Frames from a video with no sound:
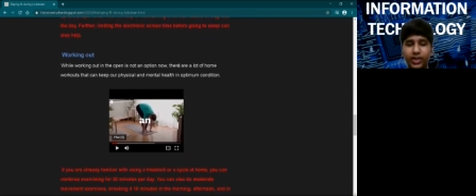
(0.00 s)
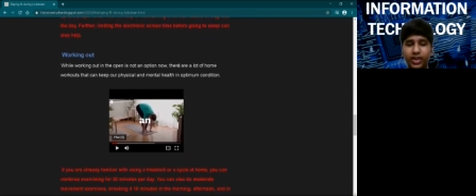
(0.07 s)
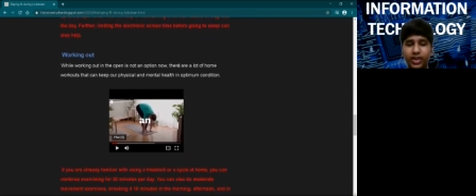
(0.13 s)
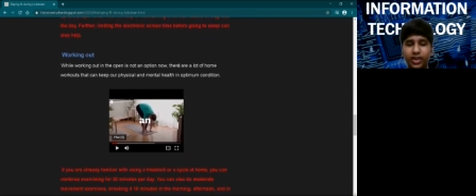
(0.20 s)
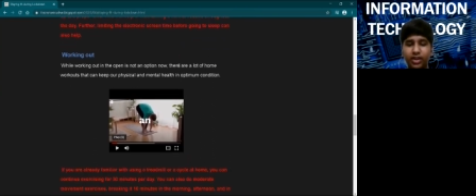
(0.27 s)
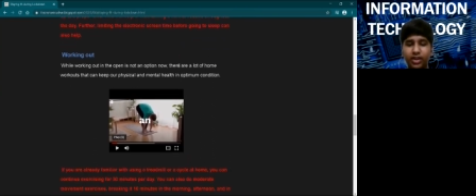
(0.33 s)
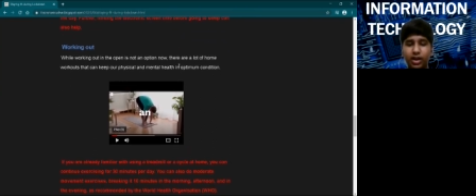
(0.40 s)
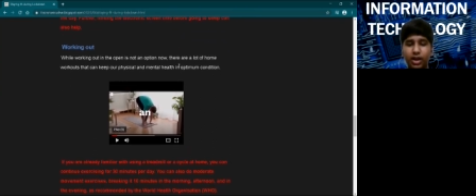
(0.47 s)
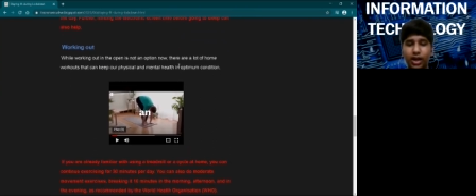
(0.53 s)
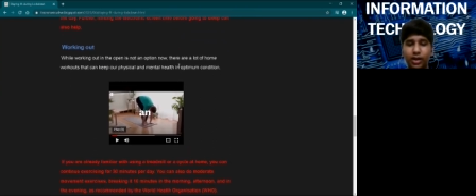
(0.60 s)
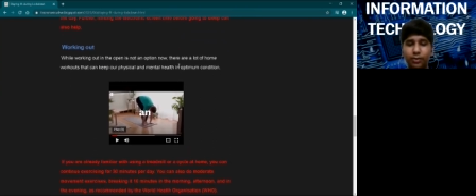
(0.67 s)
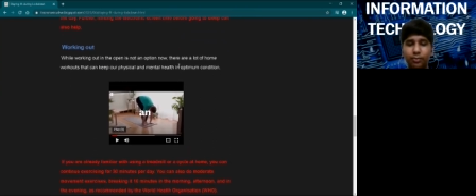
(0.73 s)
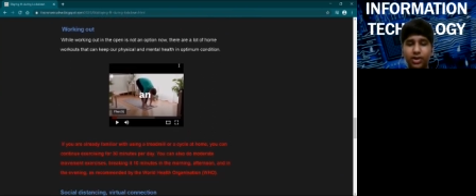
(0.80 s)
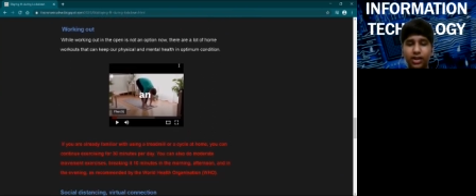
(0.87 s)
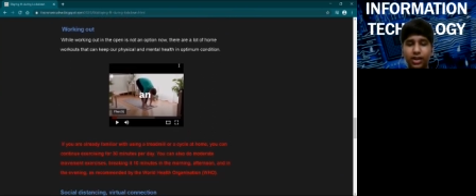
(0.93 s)
a
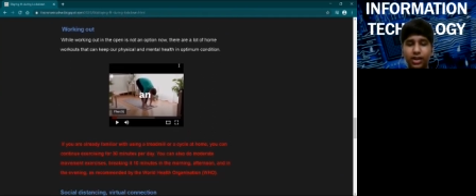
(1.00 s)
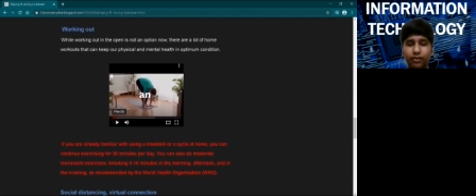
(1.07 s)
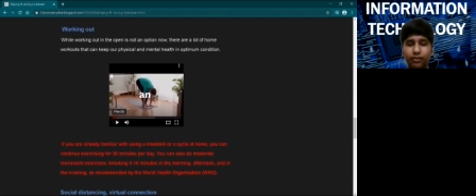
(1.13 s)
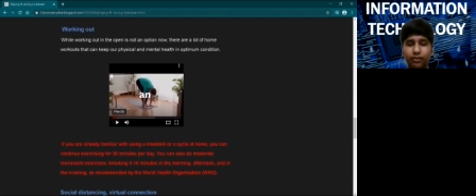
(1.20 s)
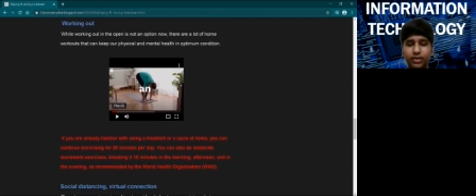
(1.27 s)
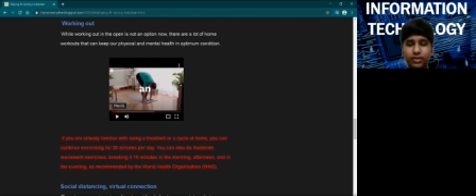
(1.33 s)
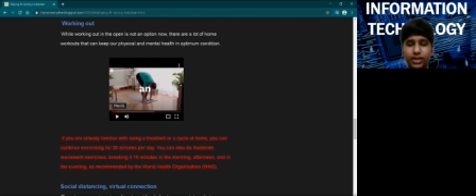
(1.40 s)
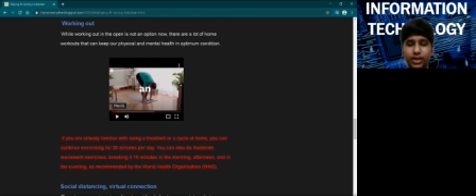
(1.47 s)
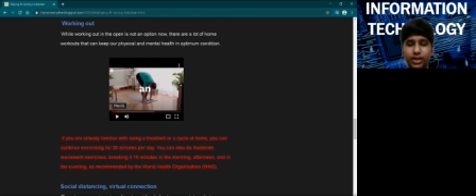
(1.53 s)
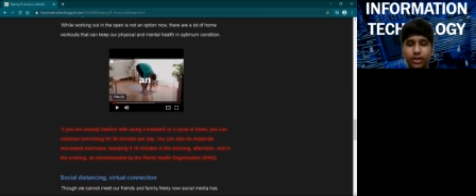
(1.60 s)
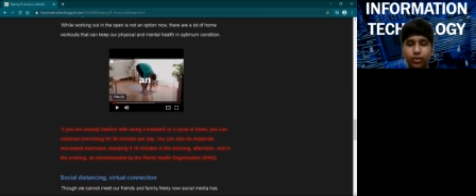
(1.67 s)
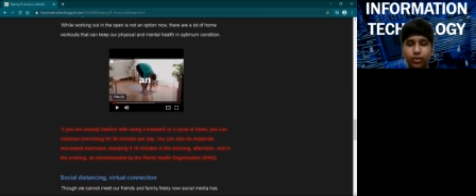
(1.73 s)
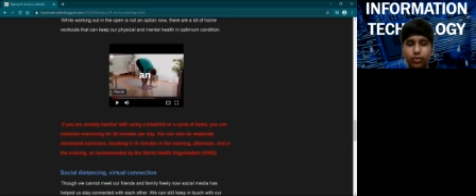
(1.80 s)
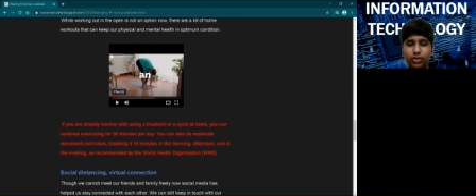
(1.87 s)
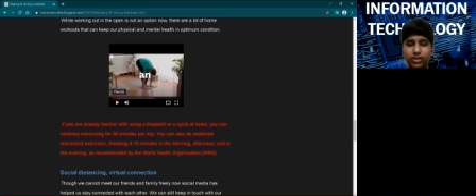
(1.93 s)
hyperlink which will take
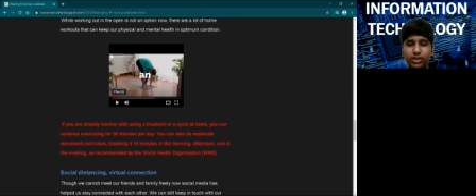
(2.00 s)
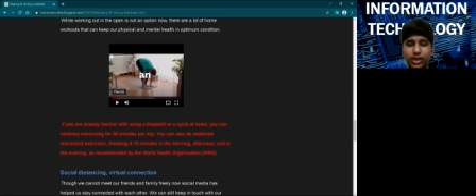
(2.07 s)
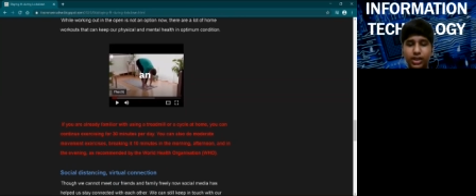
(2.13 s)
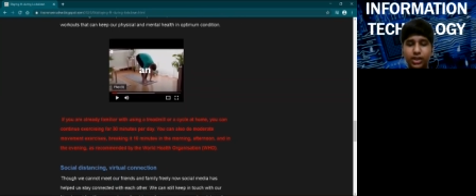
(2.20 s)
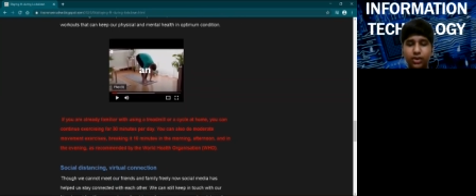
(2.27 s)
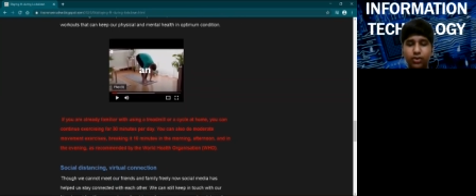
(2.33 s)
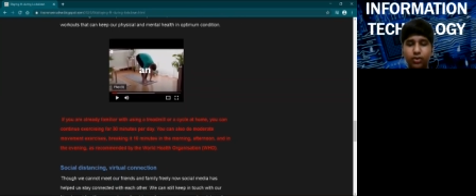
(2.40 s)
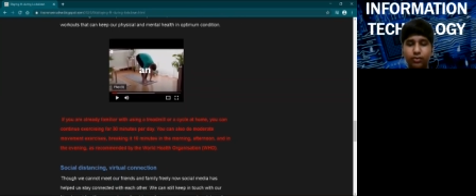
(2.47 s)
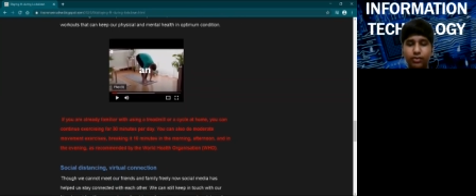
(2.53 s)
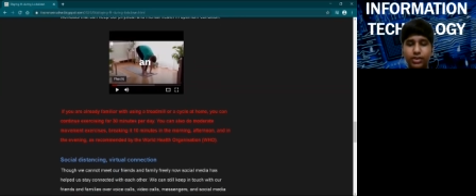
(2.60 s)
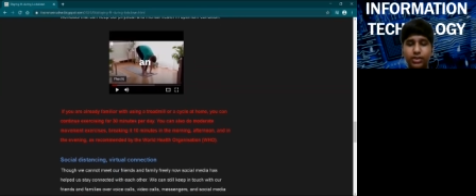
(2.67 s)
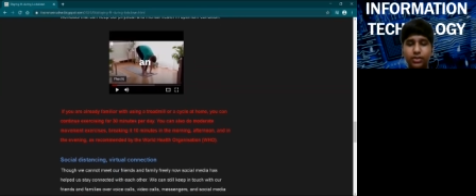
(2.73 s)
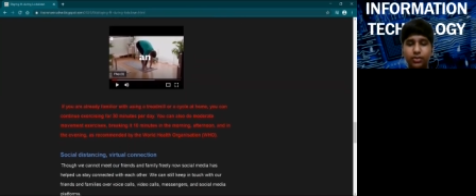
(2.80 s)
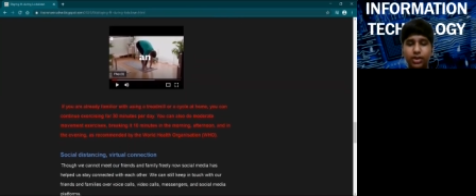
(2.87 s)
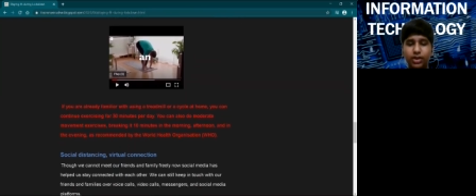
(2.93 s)
you to a site on
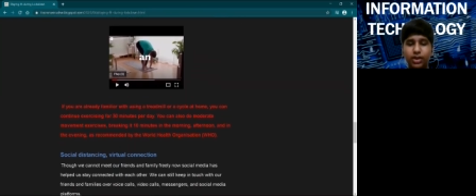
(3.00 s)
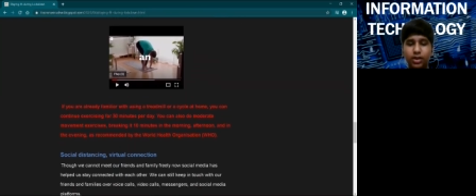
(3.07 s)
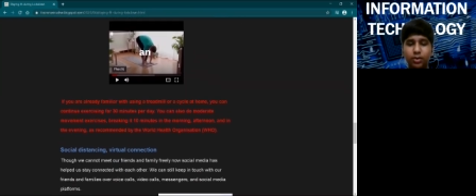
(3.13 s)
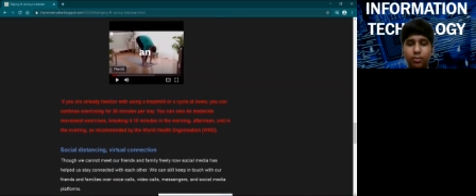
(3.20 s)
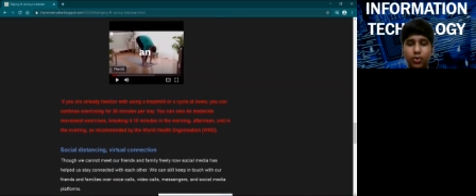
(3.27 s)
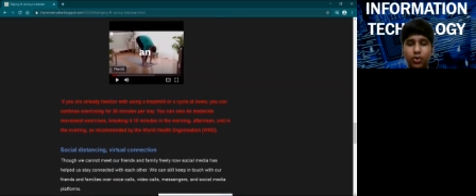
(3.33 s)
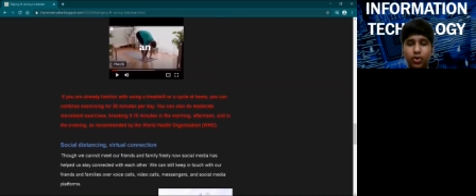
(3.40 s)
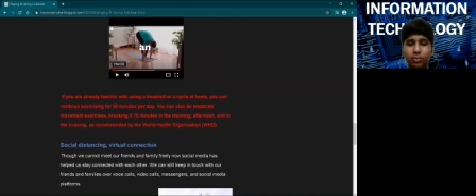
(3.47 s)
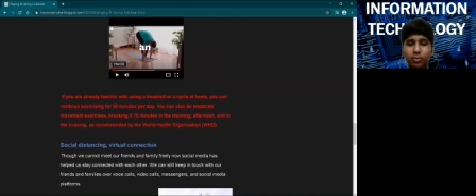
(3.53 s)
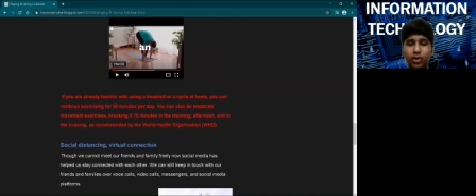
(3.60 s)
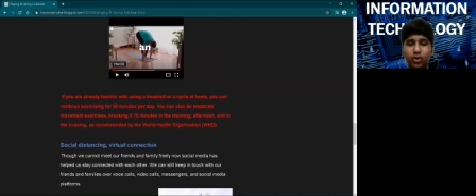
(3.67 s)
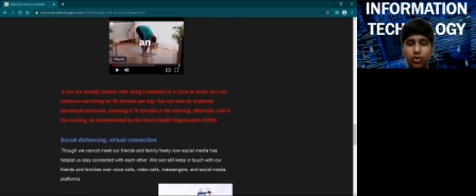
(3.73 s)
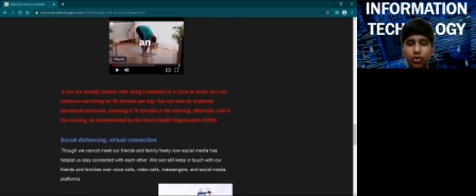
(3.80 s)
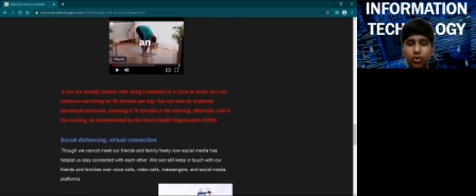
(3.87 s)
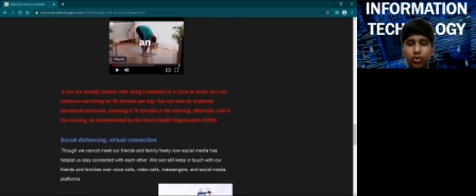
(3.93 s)
which you can learn more
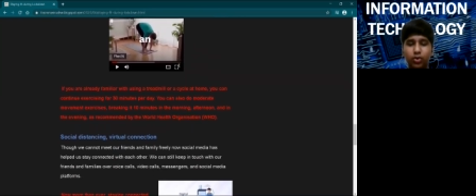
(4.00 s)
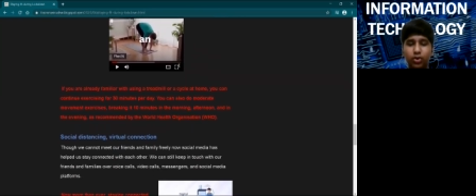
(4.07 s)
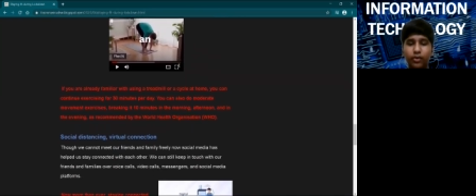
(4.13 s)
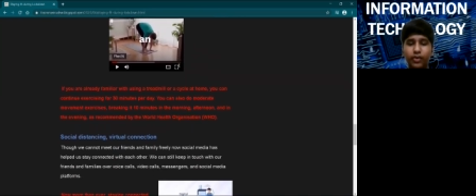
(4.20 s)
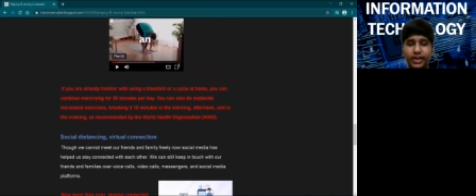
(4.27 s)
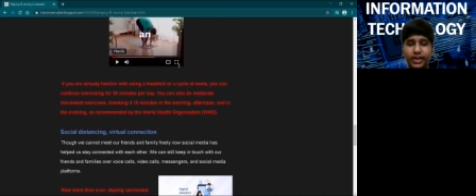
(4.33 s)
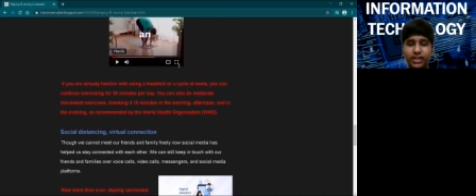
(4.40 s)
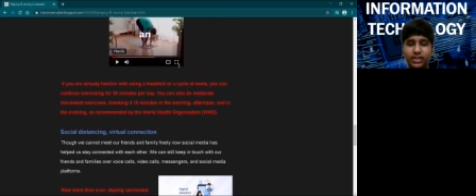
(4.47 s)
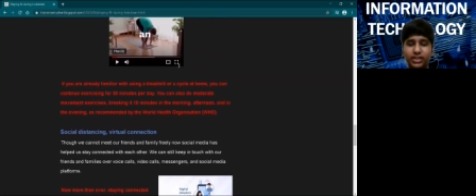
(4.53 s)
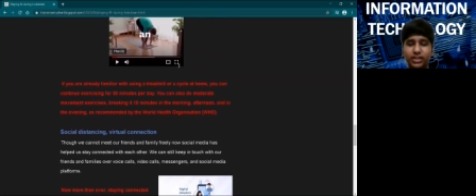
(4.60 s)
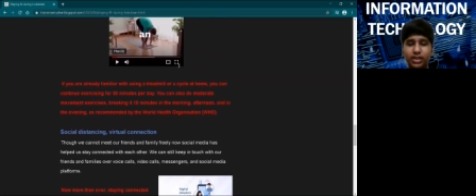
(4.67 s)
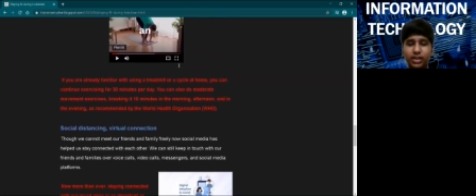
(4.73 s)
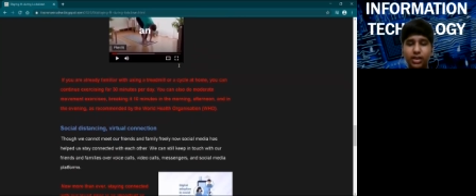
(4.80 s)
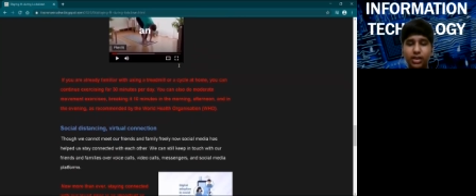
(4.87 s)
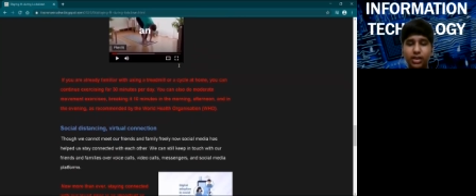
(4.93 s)
about coronavirus
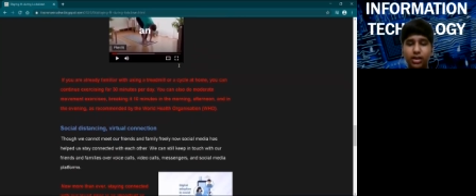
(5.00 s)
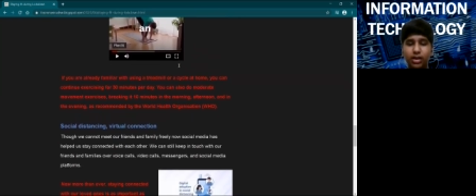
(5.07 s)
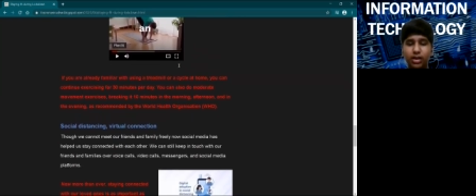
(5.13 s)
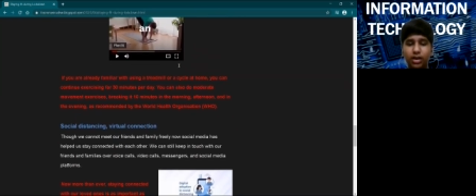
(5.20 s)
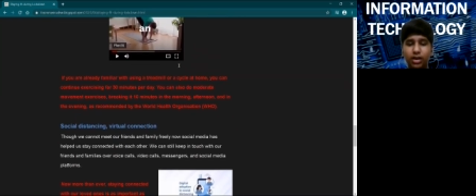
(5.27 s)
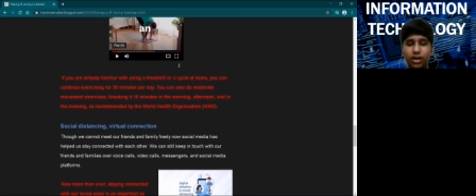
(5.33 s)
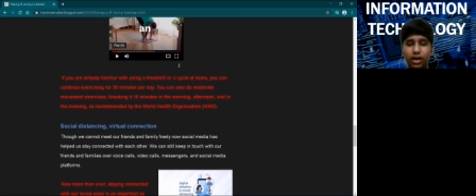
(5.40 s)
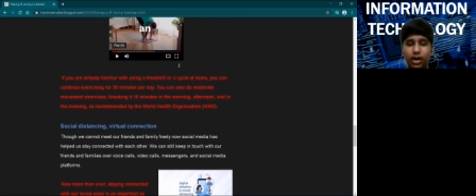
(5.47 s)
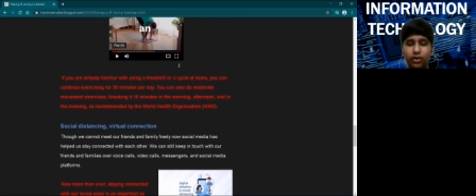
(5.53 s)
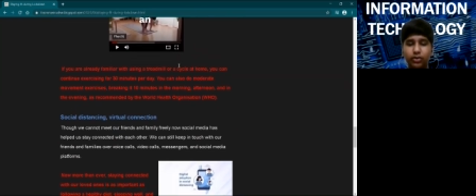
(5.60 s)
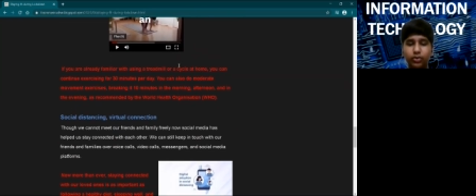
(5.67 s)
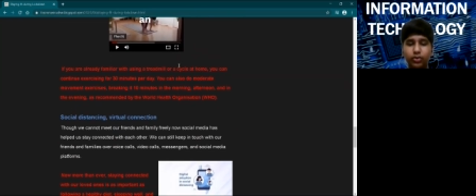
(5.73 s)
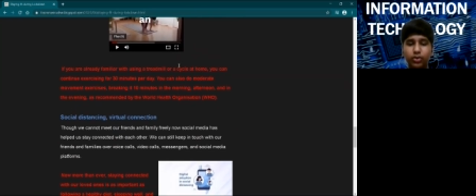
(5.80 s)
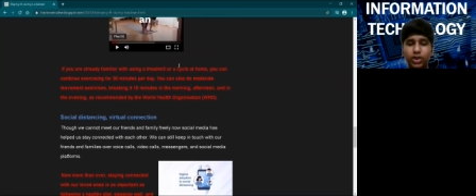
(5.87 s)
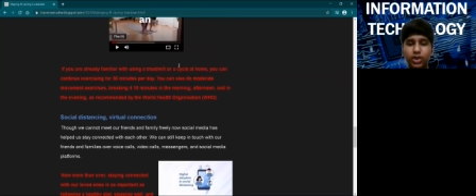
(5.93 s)
and how to
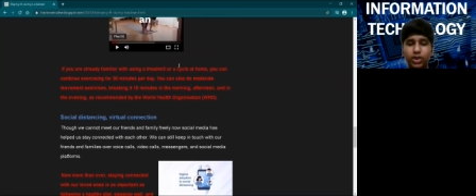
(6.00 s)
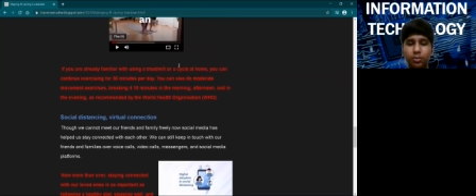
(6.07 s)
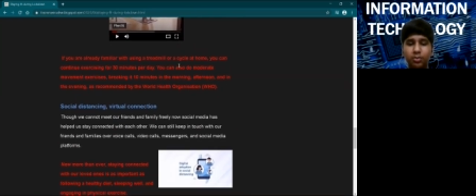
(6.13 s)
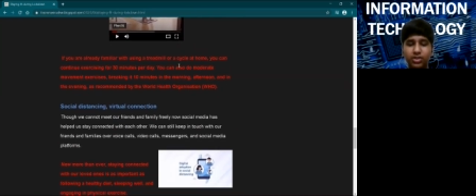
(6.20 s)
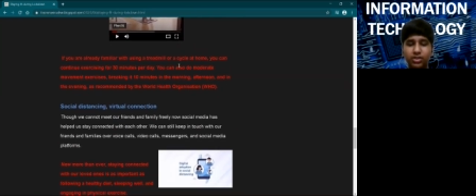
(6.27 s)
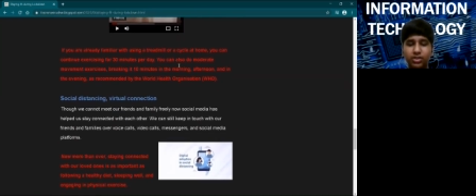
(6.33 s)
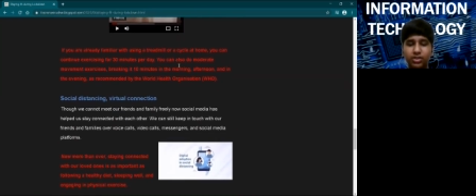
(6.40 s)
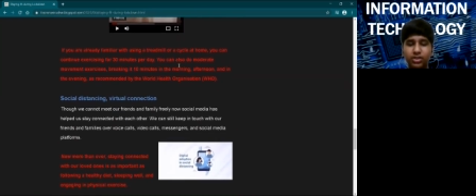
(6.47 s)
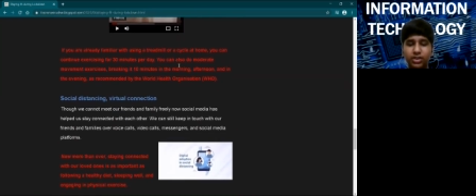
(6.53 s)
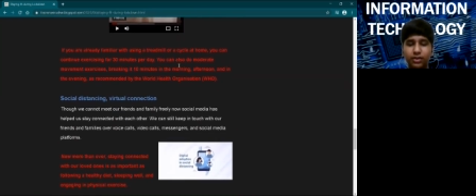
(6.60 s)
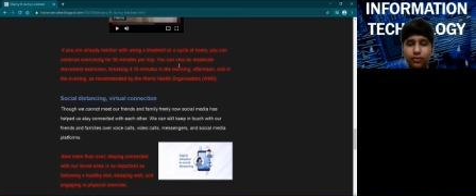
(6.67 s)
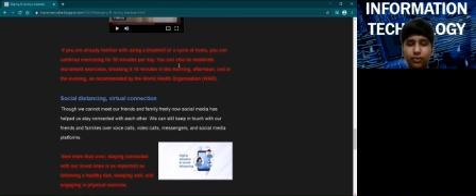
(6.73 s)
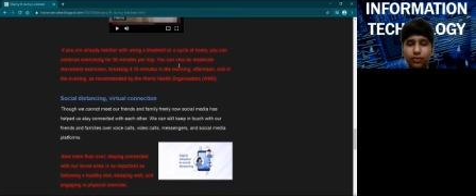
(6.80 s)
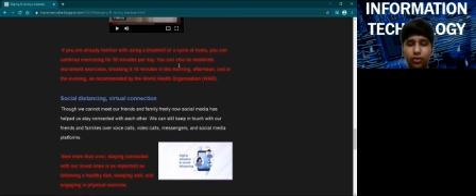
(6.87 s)
keep yourself safe from it.